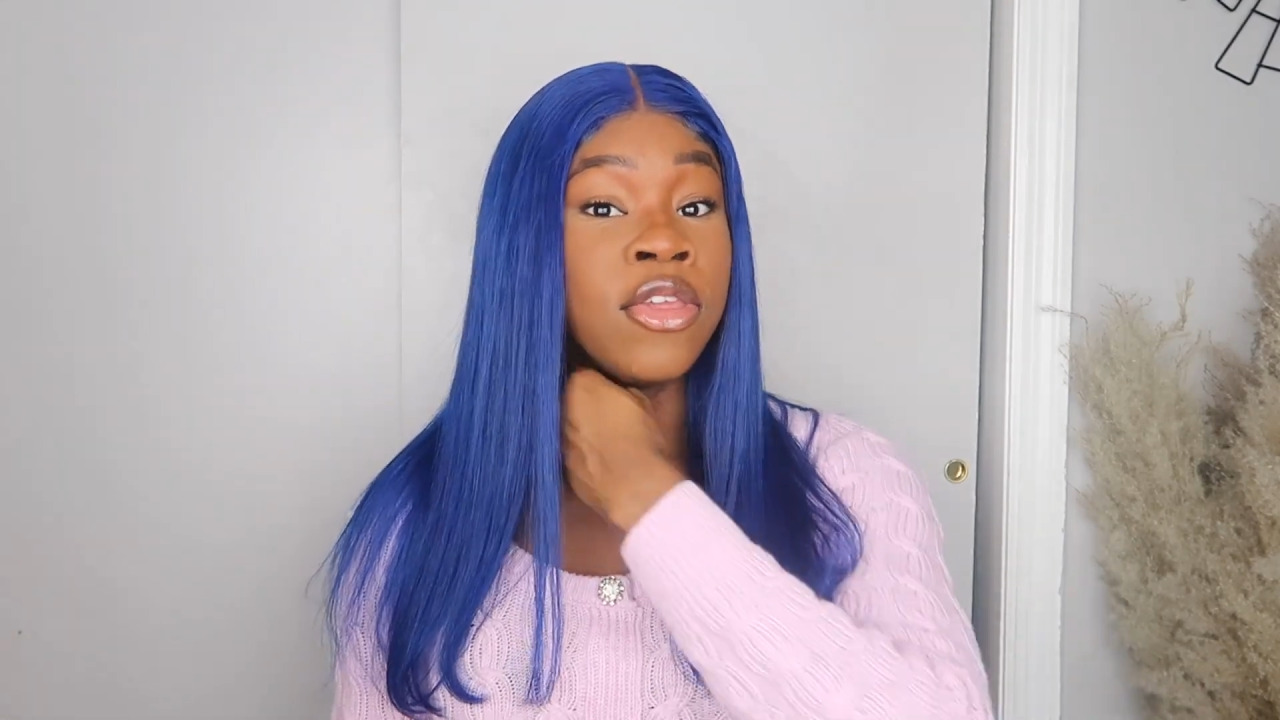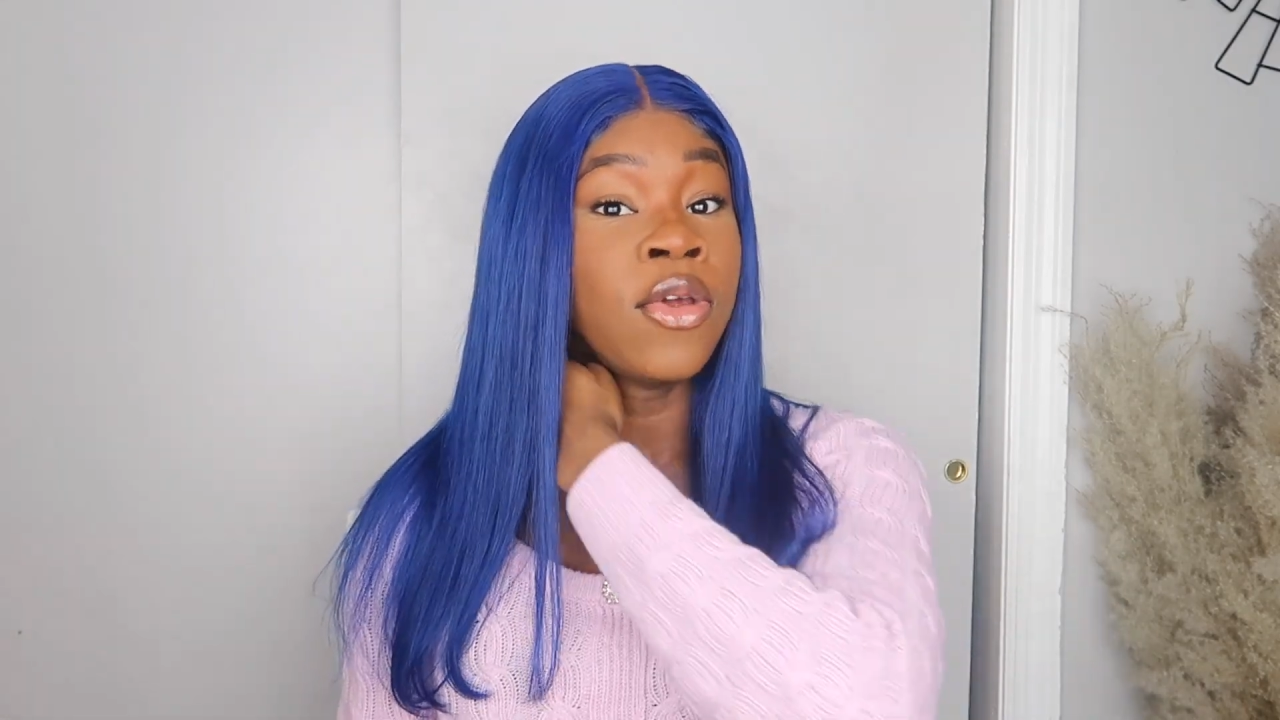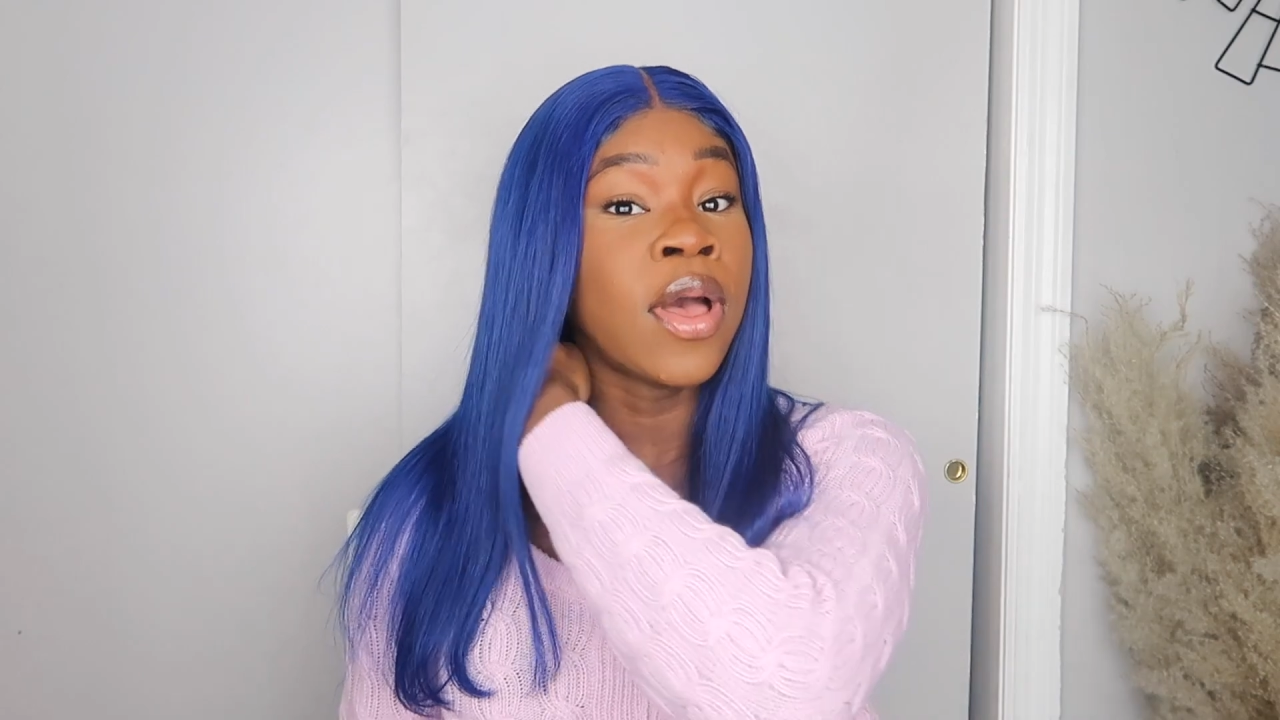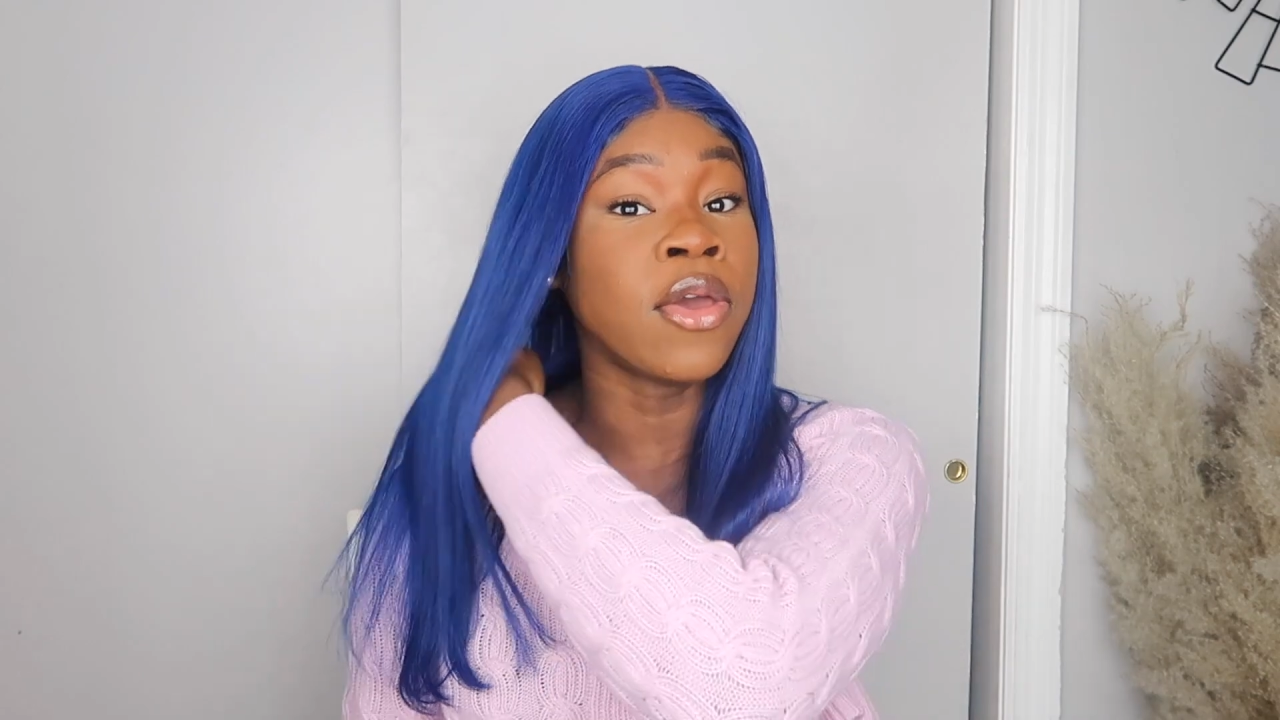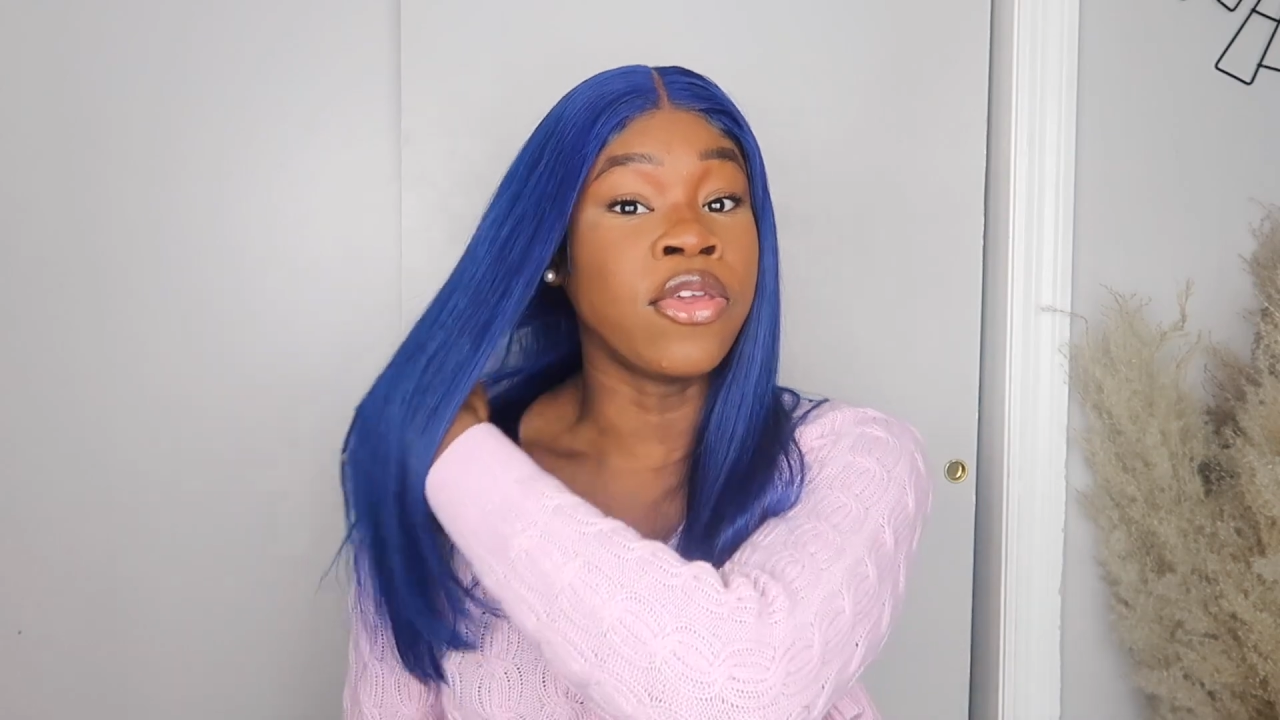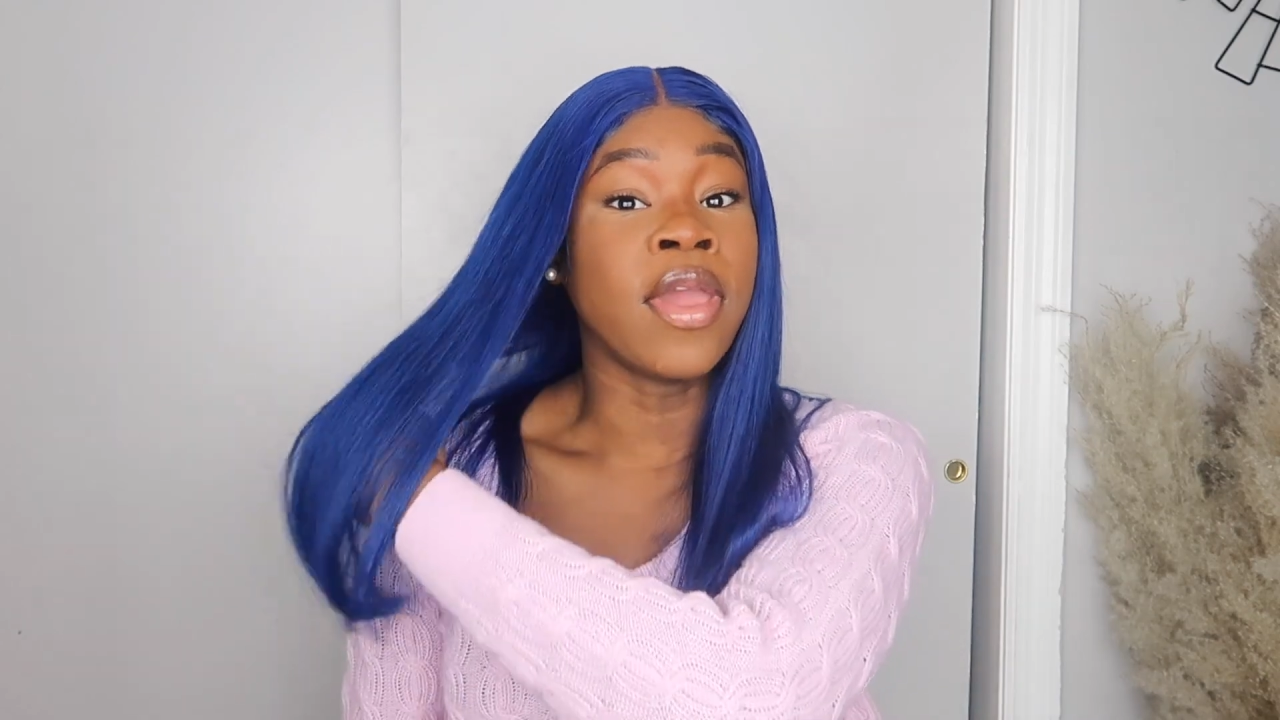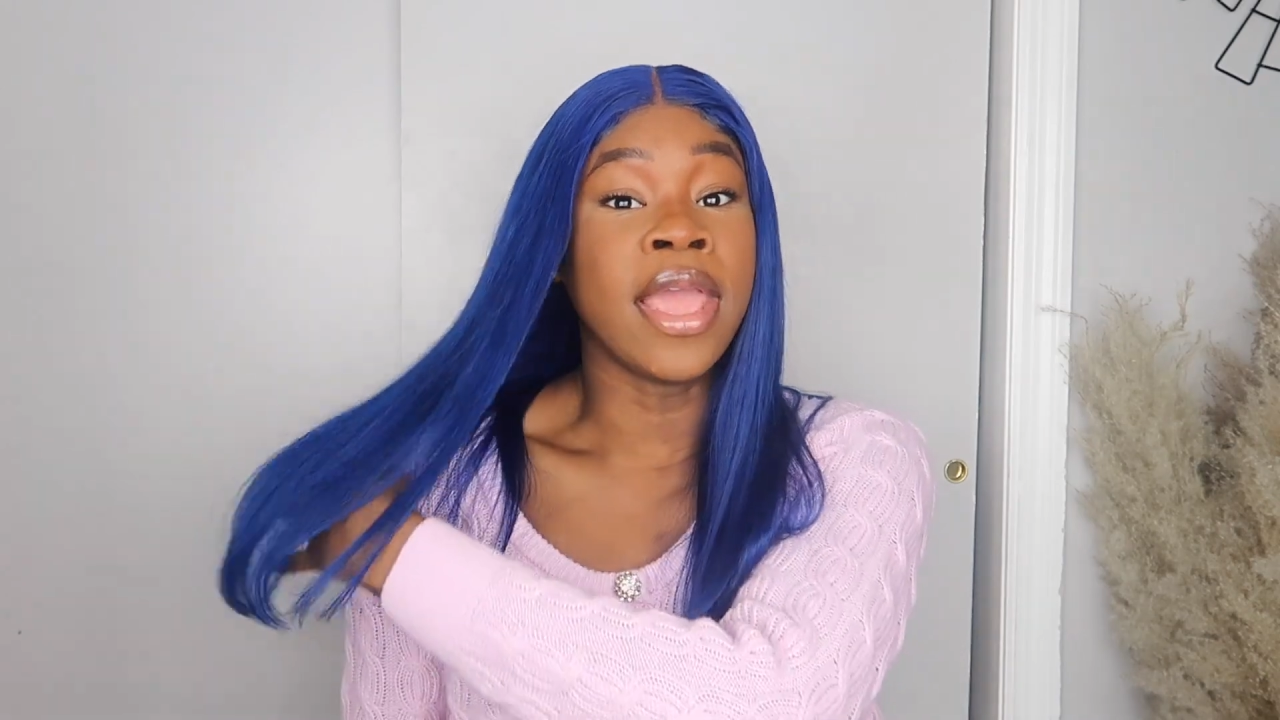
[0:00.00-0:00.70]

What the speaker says: you know how your